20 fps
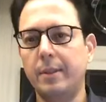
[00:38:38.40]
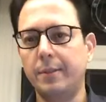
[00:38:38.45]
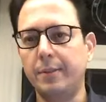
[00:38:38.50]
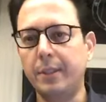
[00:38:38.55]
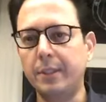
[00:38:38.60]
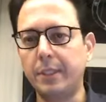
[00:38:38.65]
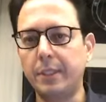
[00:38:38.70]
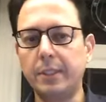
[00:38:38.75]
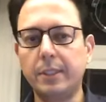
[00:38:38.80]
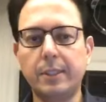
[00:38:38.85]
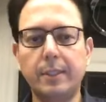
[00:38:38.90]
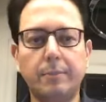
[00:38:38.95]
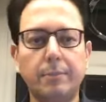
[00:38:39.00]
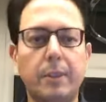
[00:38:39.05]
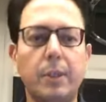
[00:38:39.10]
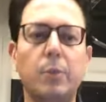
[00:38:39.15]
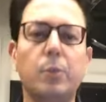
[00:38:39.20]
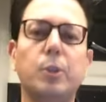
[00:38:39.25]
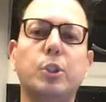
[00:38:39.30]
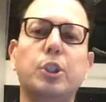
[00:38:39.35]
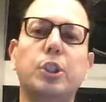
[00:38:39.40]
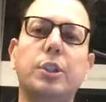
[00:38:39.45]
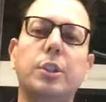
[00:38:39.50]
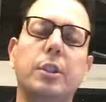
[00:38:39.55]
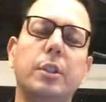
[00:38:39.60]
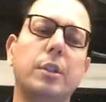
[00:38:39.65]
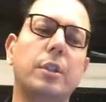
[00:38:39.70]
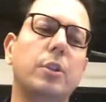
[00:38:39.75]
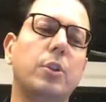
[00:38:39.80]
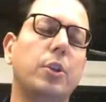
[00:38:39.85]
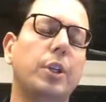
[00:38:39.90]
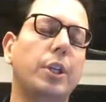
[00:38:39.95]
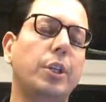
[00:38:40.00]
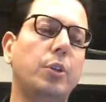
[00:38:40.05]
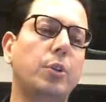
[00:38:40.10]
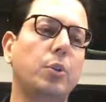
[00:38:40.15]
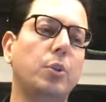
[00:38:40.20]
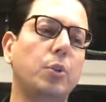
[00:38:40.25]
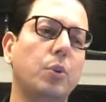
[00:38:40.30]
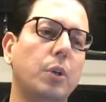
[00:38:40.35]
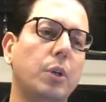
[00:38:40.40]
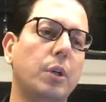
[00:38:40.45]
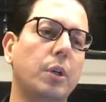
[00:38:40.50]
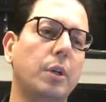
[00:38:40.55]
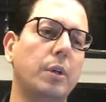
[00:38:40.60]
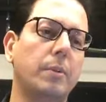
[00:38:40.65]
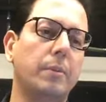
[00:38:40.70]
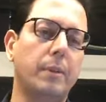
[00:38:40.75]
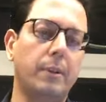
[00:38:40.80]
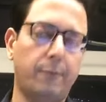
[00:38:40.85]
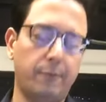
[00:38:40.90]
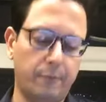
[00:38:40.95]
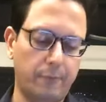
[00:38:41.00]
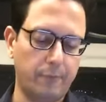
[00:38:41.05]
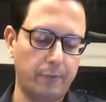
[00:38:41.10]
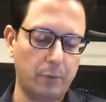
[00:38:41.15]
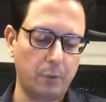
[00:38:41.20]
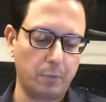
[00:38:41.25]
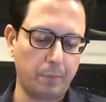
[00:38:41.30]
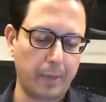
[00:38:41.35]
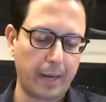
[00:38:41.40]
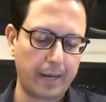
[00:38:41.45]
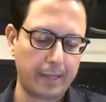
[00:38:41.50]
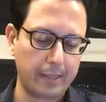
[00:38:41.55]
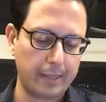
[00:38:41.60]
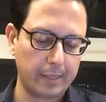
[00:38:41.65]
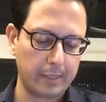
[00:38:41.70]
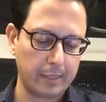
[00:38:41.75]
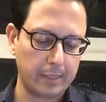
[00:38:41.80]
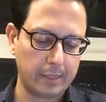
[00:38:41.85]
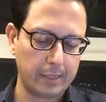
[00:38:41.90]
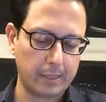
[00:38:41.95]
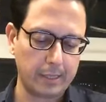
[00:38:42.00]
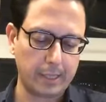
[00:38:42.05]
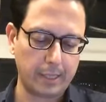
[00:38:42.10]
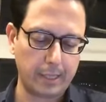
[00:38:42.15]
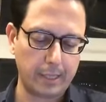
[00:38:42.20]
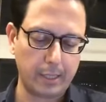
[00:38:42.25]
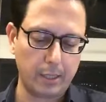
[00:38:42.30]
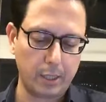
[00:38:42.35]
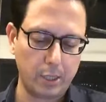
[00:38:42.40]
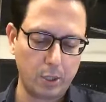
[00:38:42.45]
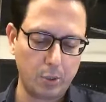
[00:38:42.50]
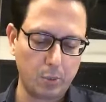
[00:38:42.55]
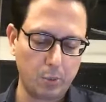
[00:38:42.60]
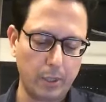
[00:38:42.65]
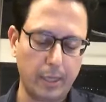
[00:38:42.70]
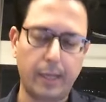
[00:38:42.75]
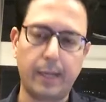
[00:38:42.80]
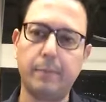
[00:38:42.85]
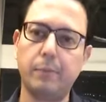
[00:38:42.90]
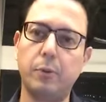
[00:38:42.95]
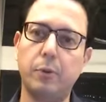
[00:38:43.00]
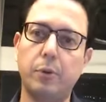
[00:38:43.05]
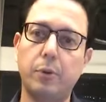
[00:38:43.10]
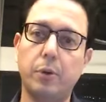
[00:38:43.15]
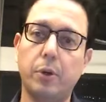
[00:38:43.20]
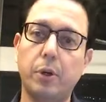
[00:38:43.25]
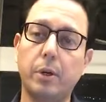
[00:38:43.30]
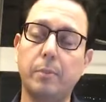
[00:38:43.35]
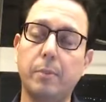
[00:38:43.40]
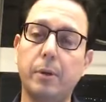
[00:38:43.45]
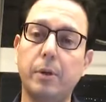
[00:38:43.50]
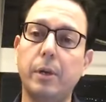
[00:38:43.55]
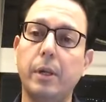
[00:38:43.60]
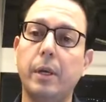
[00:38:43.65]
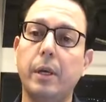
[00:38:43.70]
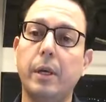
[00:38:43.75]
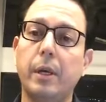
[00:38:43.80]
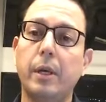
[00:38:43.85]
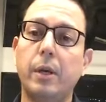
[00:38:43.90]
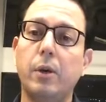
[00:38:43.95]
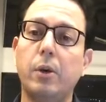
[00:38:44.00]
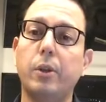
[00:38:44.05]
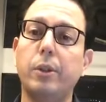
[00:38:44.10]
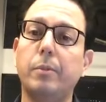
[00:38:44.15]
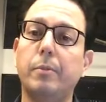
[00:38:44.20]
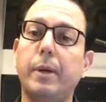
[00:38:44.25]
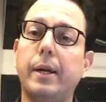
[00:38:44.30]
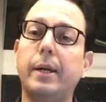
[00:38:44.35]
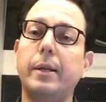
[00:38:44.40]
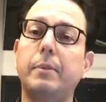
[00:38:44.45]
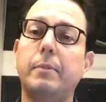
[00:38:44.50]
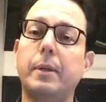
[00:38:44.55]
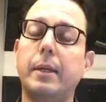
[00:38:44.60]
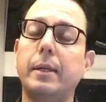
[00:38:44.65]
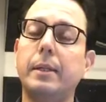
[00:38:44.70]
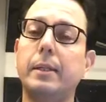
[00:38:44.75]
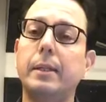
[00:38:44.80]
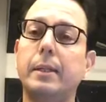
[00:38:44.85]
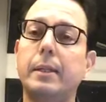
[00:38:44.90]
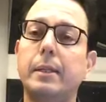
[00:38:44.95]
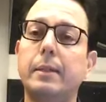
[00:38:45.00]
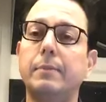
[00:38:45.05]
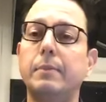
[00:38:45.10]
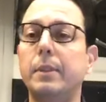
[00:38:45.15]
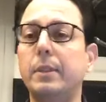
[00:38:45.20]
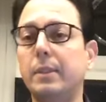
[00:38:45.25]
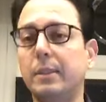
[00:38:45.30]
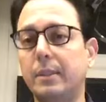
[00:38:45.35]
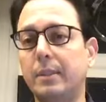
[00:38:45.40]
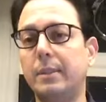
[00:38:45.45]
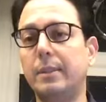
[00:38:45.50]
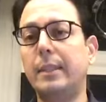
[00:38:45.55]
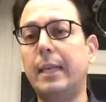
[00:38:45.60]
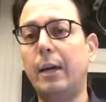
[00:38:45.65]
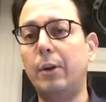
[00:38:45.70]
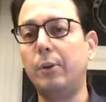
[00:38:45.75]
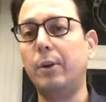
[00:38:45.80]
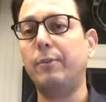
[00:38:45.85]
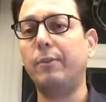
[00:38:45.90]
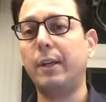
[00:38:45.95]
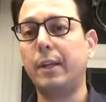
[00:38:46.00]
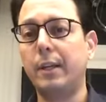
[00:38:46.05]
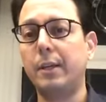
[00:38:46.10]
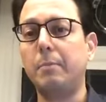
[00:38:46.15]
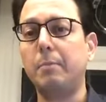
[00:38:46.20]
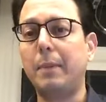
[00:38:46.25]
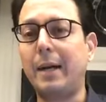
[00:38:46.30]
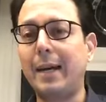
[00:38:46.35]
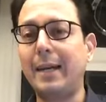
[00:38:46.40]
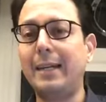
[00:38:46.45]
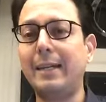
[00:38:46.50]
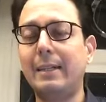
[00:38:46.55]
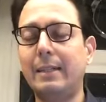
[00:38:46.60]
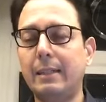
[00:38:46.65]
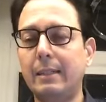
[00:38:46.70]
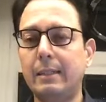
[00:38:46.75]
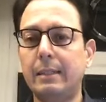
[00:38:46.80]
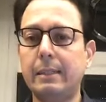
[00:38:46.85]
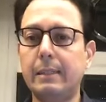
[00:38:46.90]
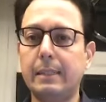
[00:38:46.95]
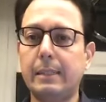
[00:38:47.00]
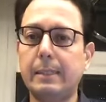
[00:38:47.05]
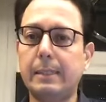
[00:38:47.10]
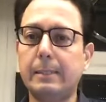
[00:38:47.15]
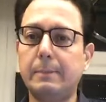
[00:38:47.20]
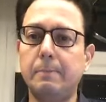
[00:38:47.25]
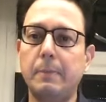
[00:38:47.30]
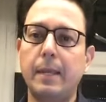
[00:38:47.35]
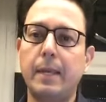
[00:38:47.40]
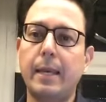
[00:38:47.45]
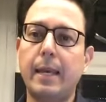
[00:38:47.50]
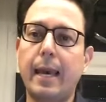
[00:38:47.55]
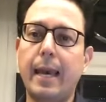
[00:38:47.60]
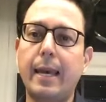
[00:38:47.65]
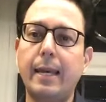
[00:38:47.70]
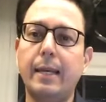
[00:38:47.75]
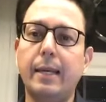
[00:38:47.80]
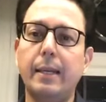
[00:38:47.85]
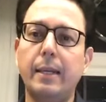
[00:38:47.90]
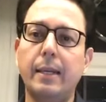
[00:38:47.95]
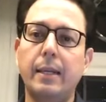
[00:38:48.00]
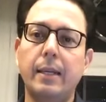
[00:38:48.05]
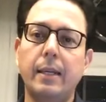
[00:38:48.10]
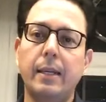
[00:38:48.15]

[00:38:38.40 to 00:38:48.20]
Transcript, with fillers: This is something which you need to, uh, if you practice, it's nothing new that I'm going to talk about on the mind, but uh, it's now giving it a mind uh, angle.